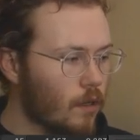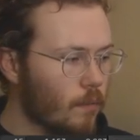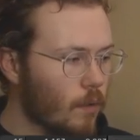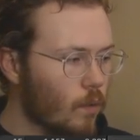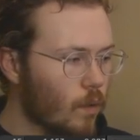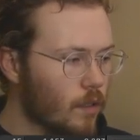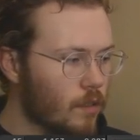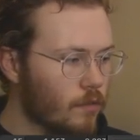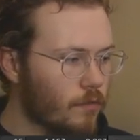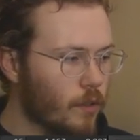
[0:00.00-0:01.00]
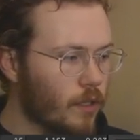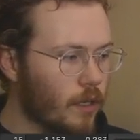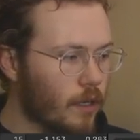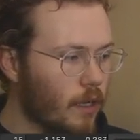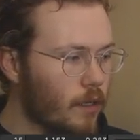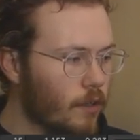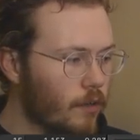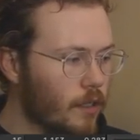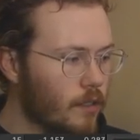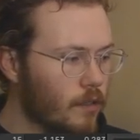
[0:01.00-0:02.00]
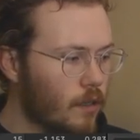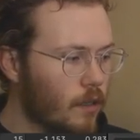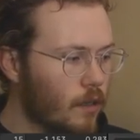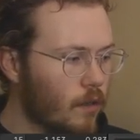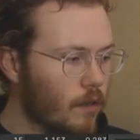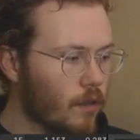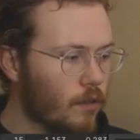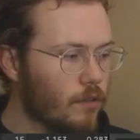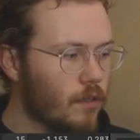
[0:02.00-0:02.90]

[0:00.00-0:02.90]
one's rotated 90 degrees, the others